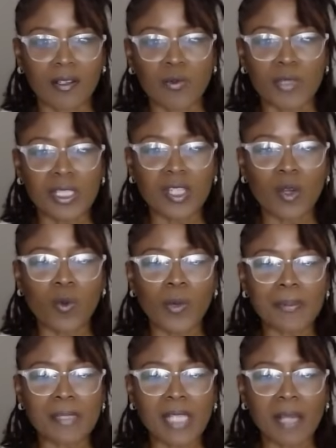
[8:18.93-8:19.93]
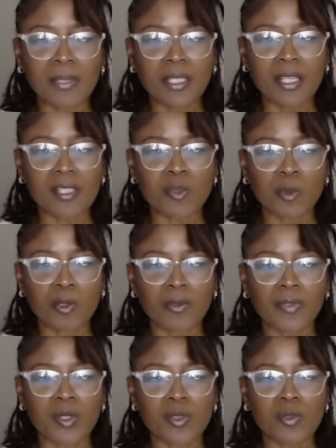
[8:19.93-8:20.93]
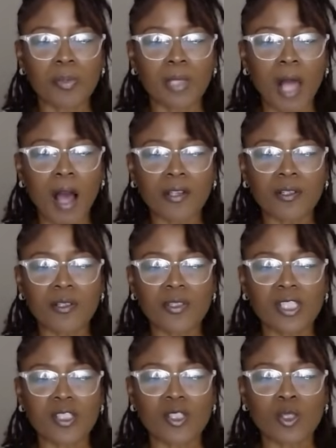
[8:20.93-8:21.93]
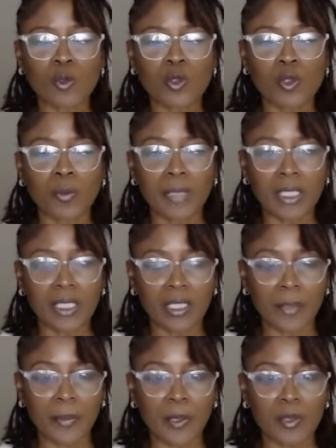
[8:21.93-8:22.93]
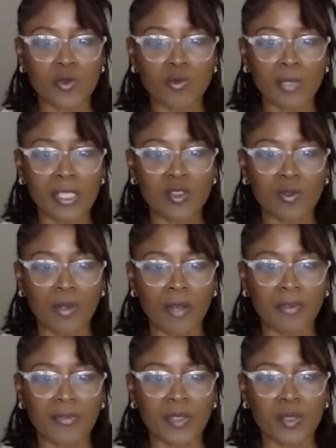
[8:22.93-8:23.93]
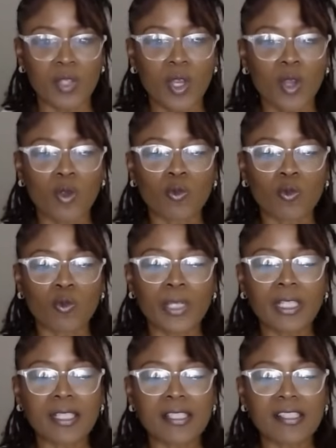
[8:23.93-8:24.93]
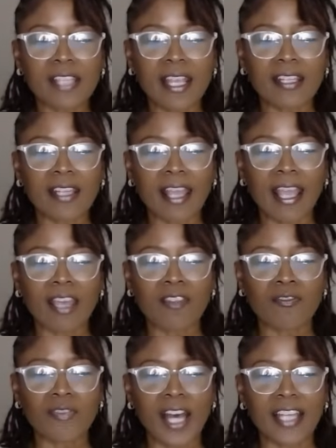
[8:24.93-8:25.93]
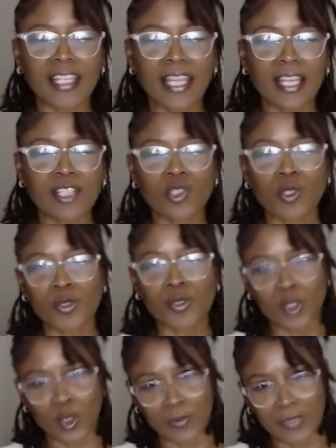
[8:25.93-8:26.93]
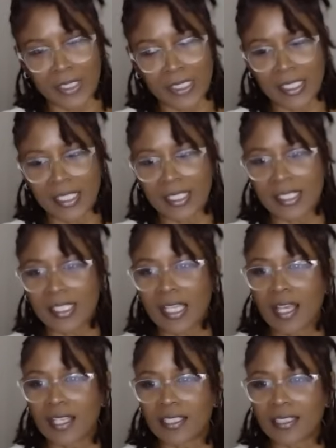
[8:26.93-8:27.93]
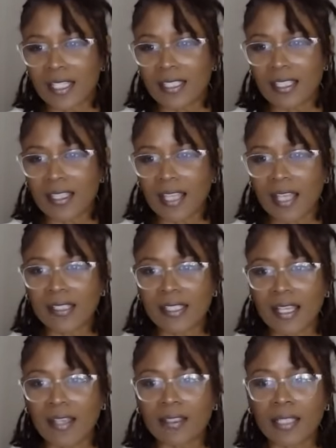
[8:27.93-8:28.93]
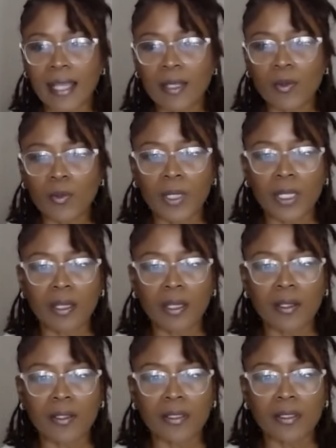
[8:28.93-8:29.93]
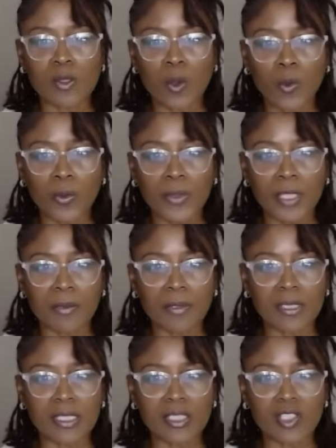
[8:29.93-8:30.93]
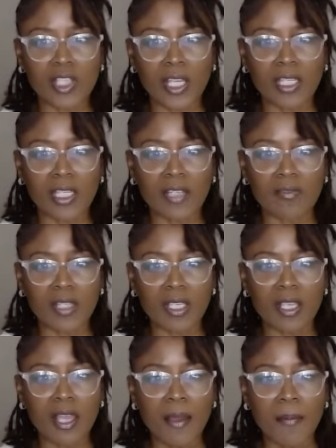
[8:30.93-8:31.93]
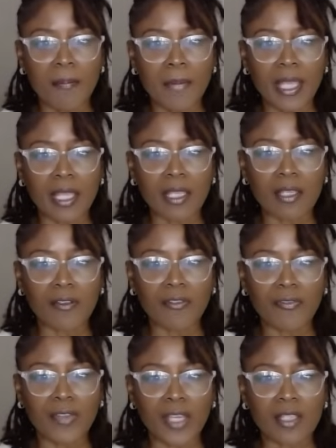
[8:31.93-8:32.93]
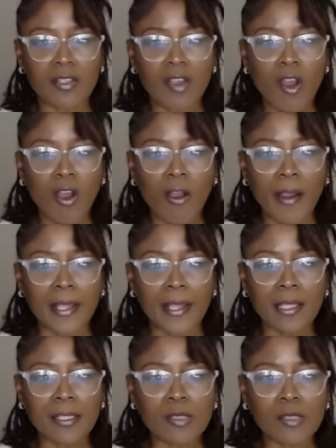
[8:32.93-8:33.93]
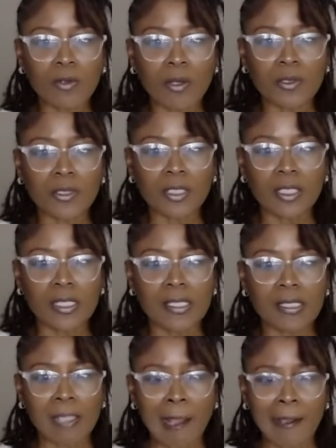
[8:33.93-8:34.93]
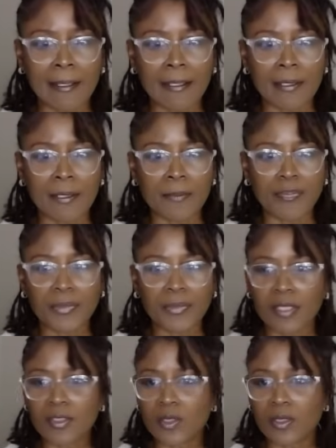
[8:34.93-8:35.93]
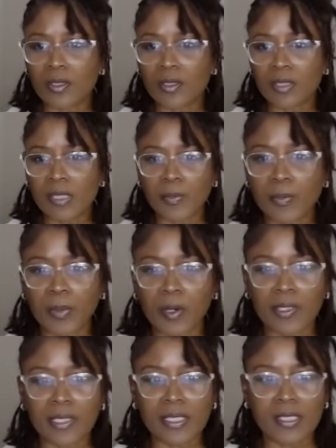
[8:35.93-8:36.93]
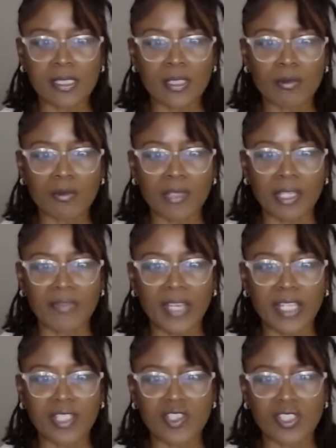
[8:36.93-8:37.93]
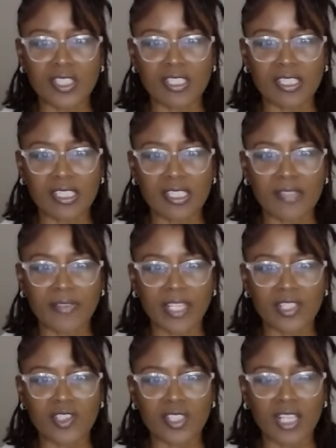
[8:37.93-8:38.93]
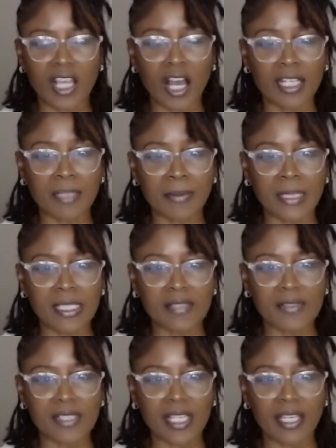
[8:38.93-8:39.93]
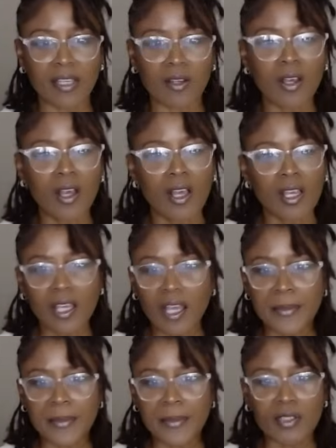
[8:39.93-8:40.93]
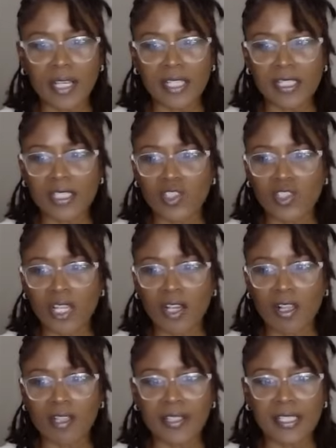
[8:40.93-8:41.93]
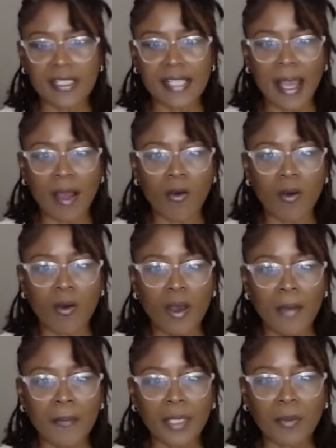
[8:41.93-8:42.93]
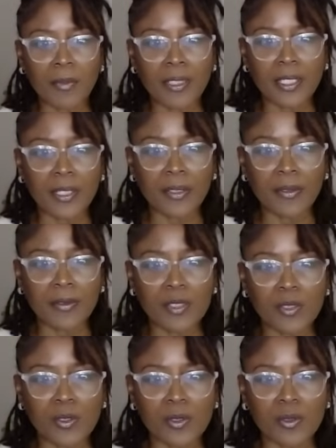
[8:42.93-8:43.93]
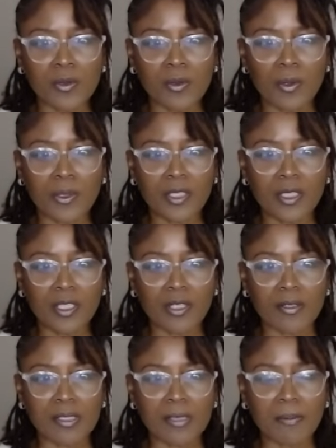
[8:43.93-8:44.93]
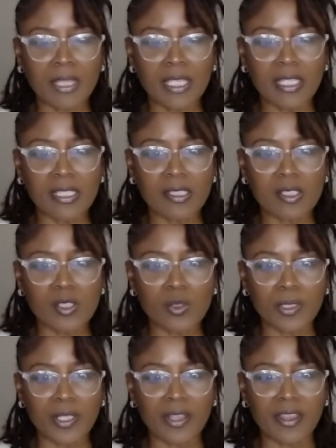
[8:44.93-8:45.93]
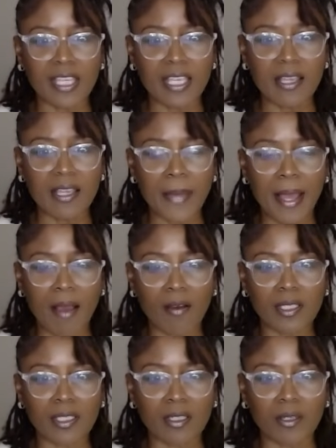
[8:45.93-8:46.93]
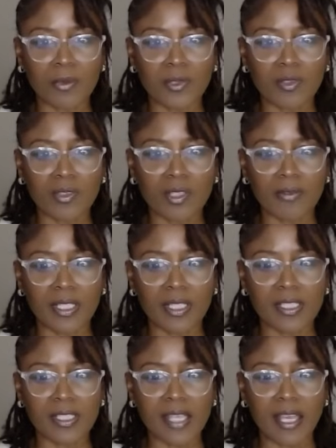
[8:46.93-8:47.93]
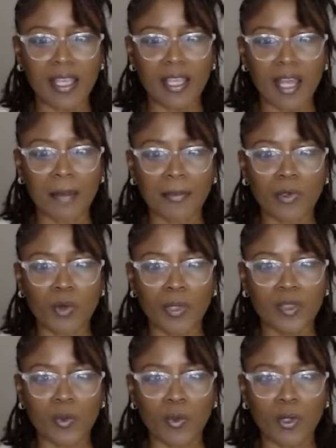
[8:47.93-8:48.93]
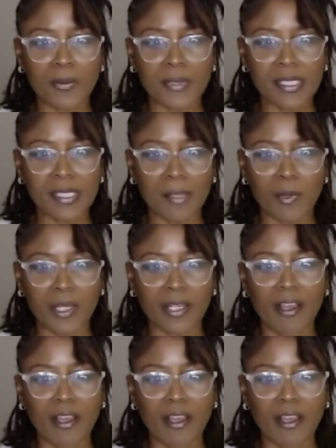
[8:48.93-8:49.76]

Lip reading: Retail website with customer reviews, bloggers and social media posts, restaurant reviews, real estate and financial services. Doesn't that sound like where this whole thing with DJ Envy may fit? All right, let's scroll to the second, to this part. Let's get through the advantages and disadvantages, economies of scale. I mean, you guys can check all of this out, but I want to go to, you know, some things to sort of think about here when you get ready to say, I'm going to work with someone.